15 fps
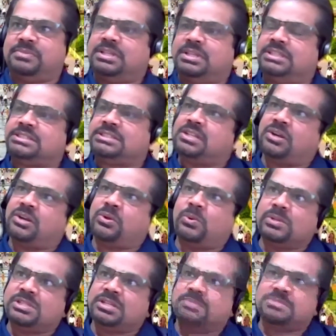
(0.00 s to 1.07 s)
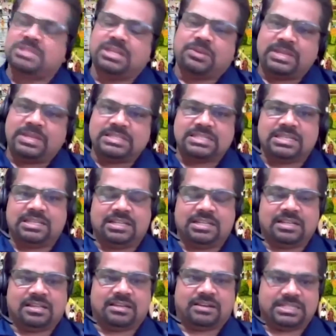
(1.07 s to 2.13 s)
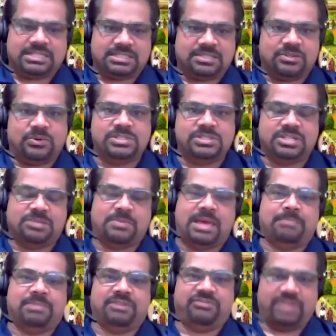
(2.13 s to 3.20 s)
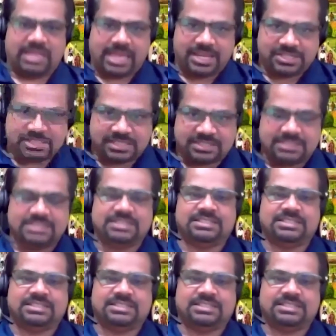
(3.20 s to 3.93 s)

It's not whole genome sequencing. A little correction. Whole genome amplification. Right.